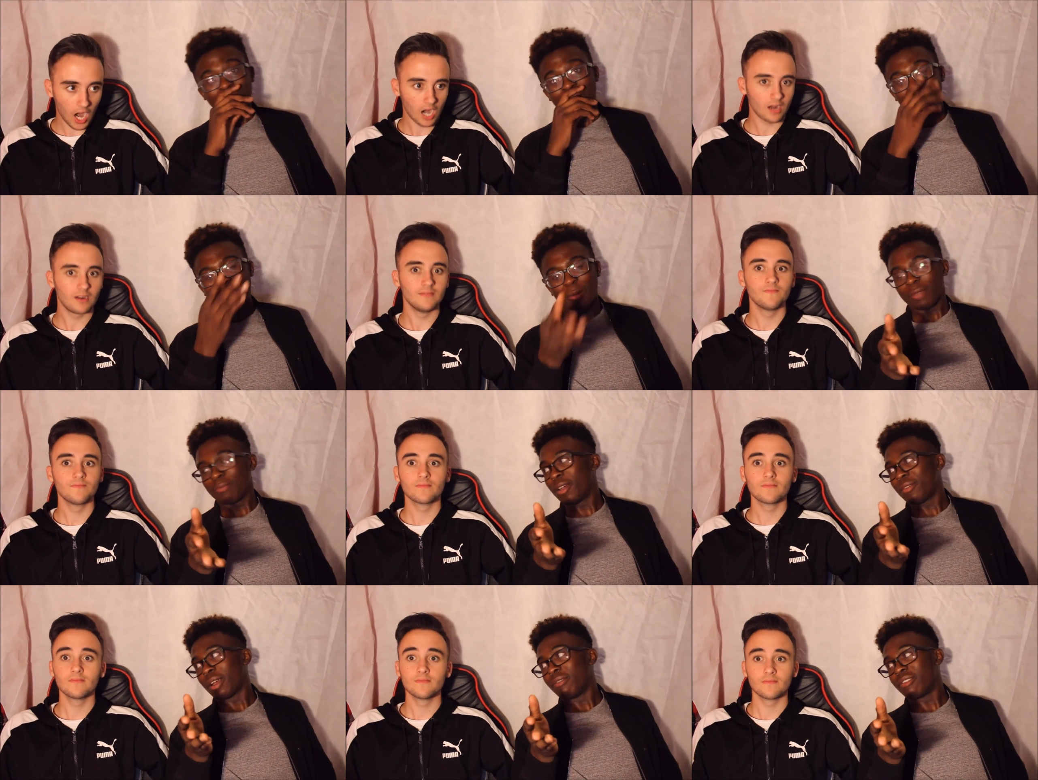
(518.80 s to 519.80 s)
Speaker 1: so I feel like we're
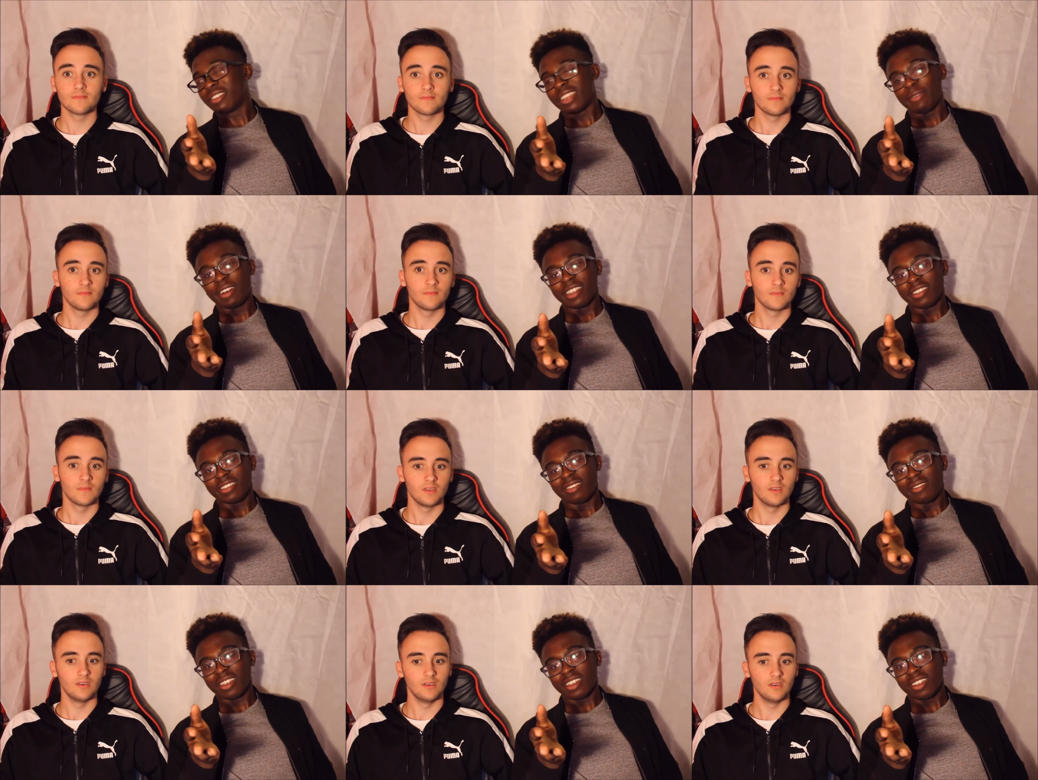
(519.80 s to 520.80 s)
both going for the same answer,
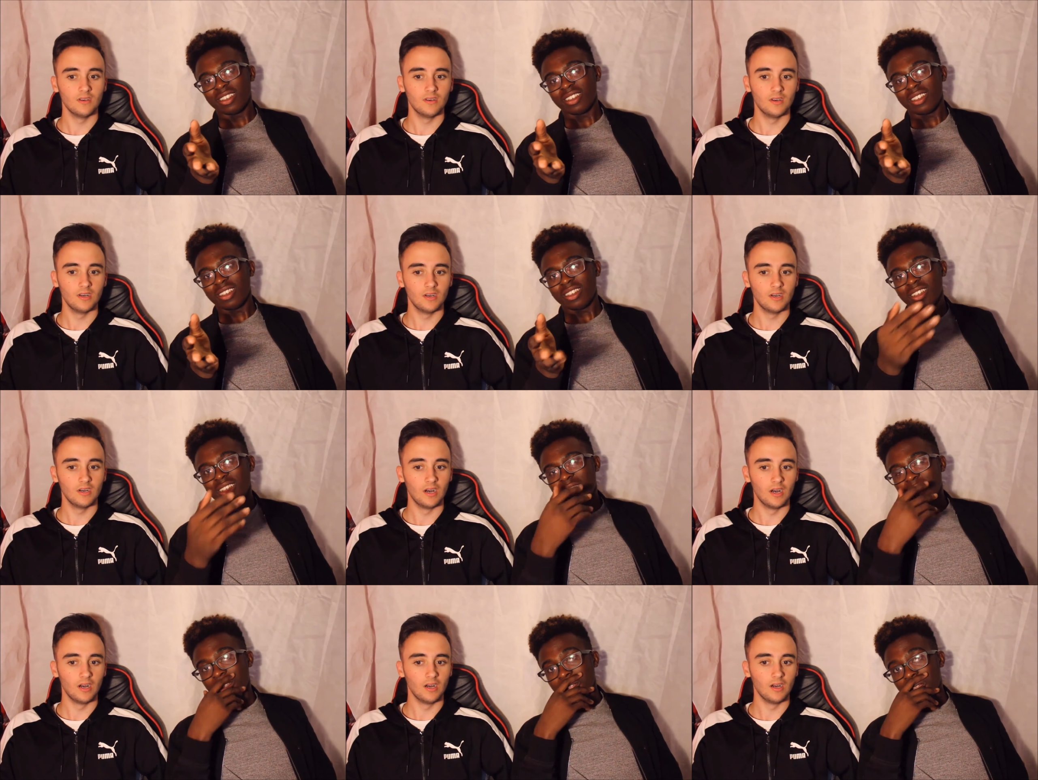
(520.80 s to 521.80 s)
aren't we?
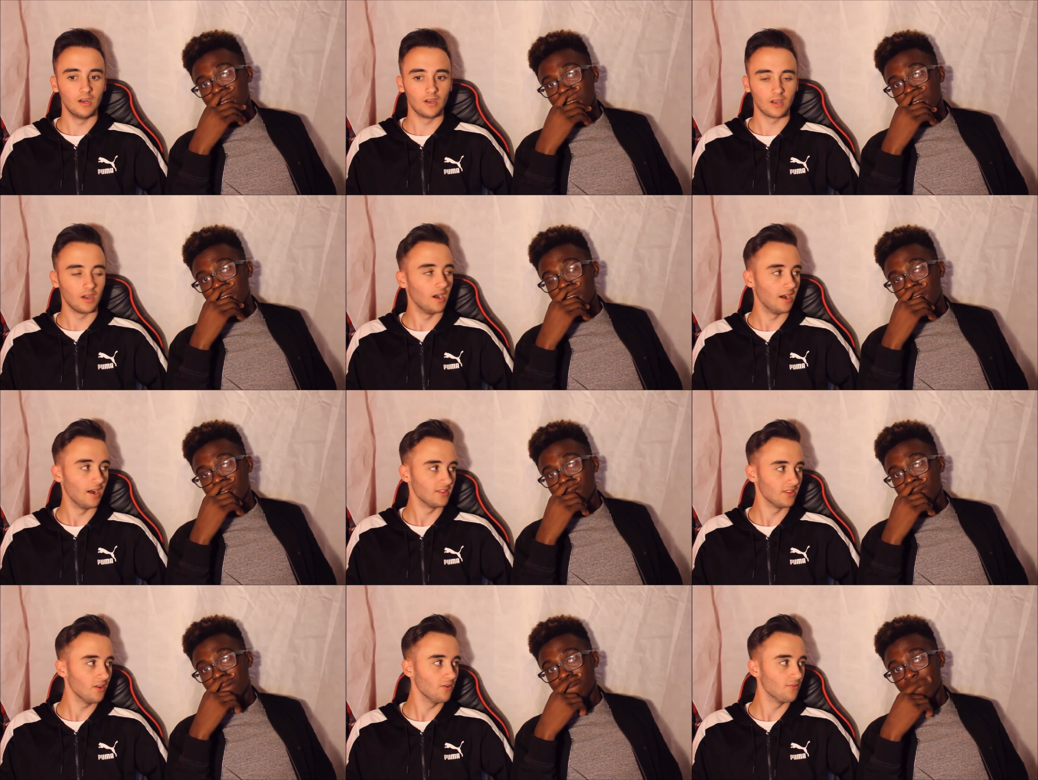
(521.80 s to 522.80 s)
I
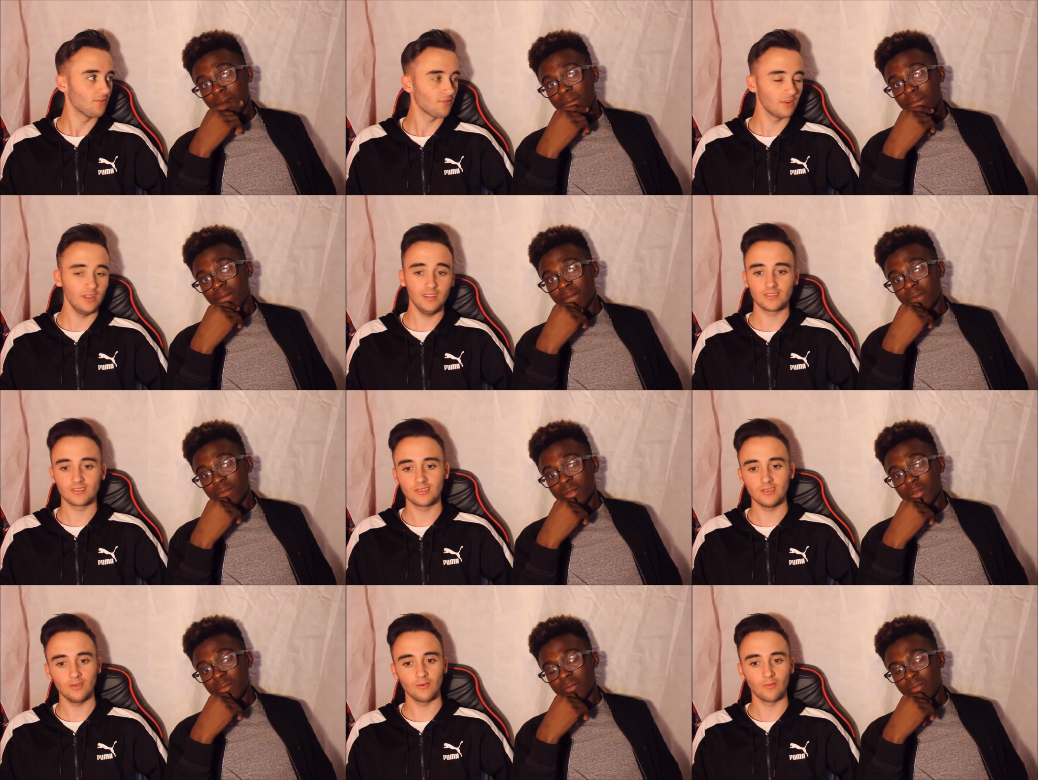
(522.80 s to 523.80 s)
don't know. 3,
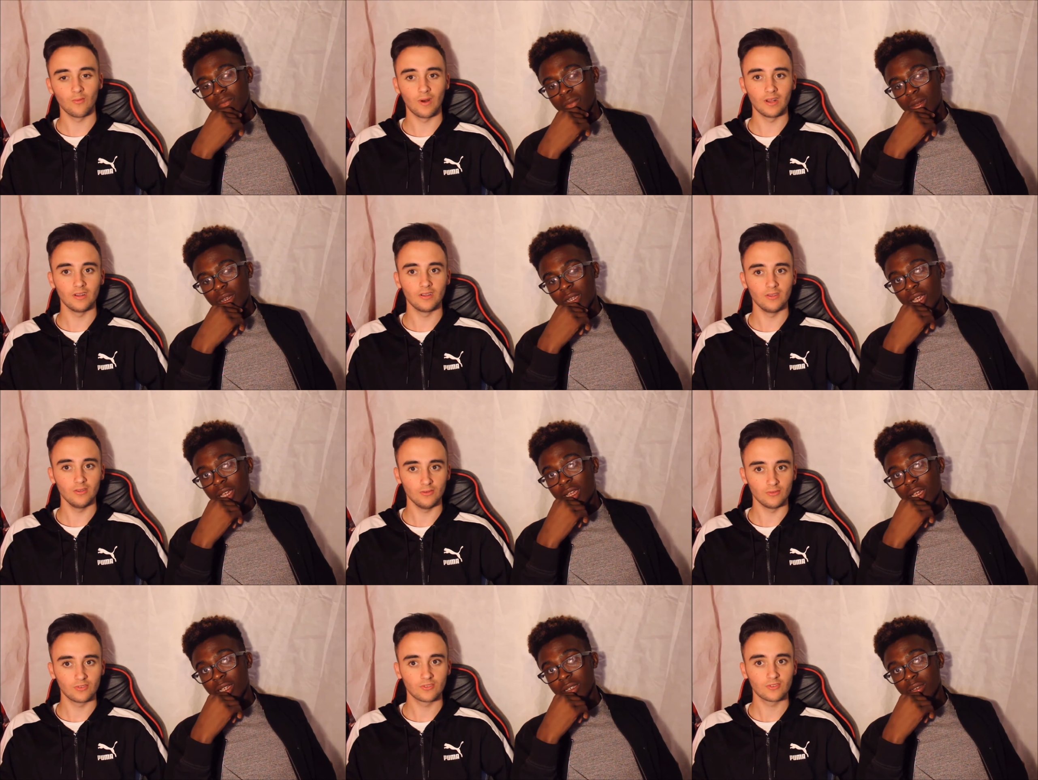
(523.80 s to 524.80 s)
2,
Speaker 2: 1,
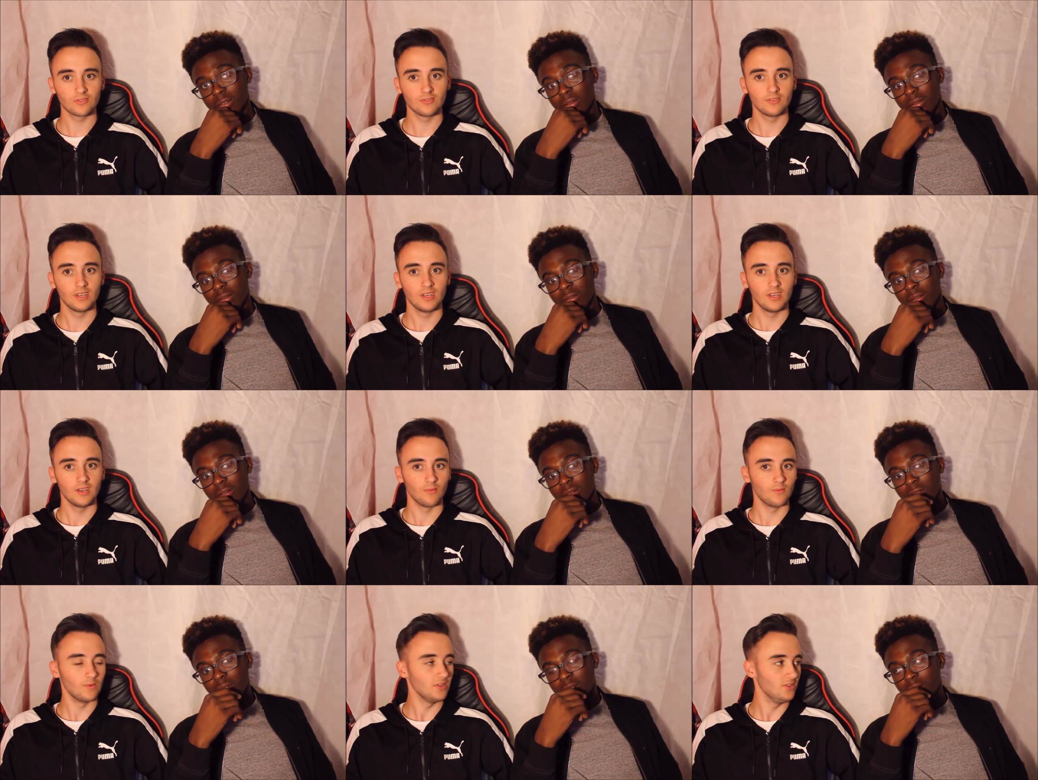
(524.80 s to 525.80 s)
noose.
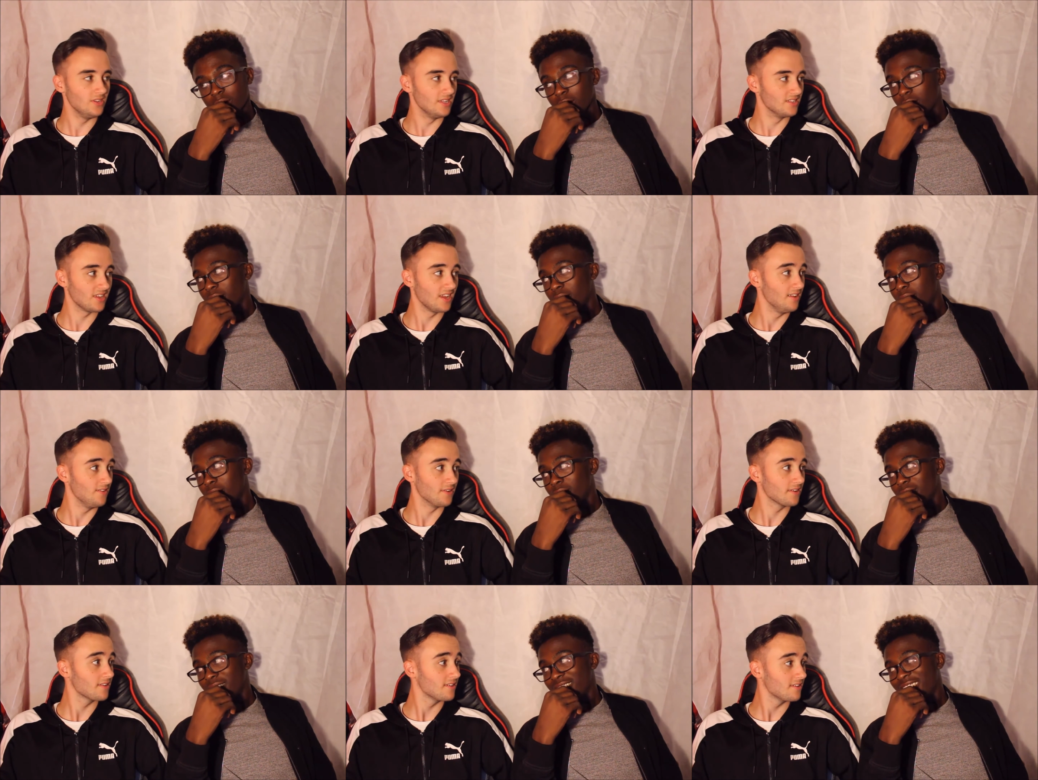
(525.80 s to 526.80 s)
Speaker 1: Well, you didn't say
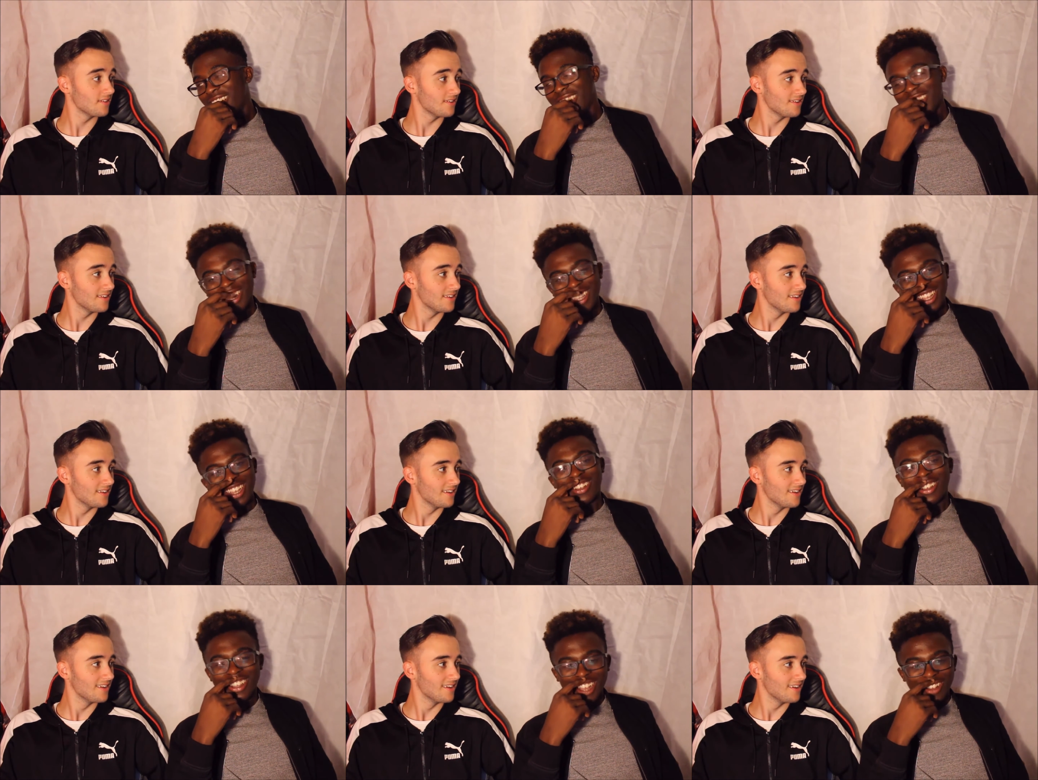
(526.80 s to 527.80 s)
anything. I
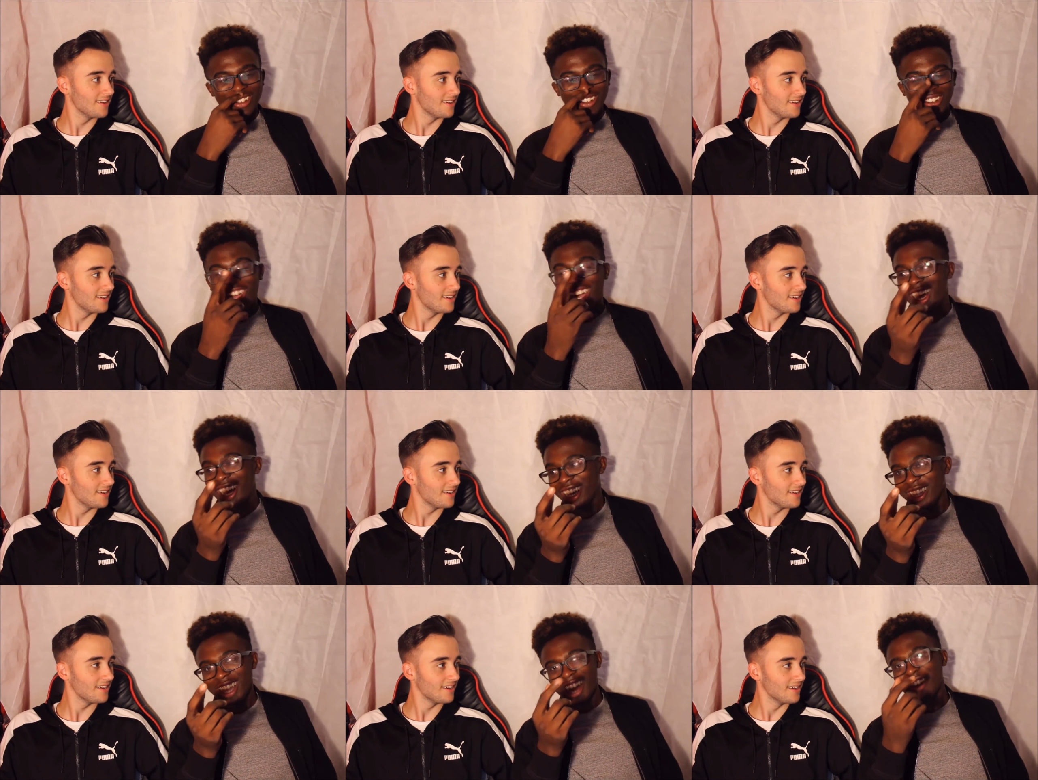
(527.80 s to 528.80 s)
went, what?
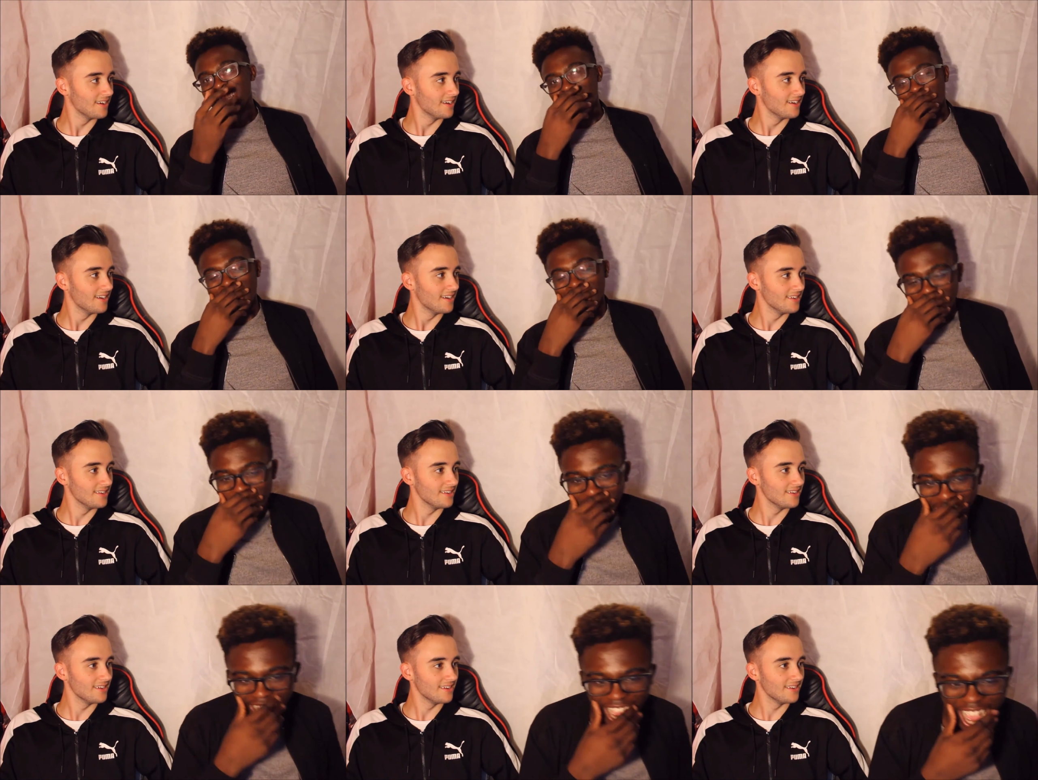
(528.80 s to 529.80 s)
I was like, wait, what?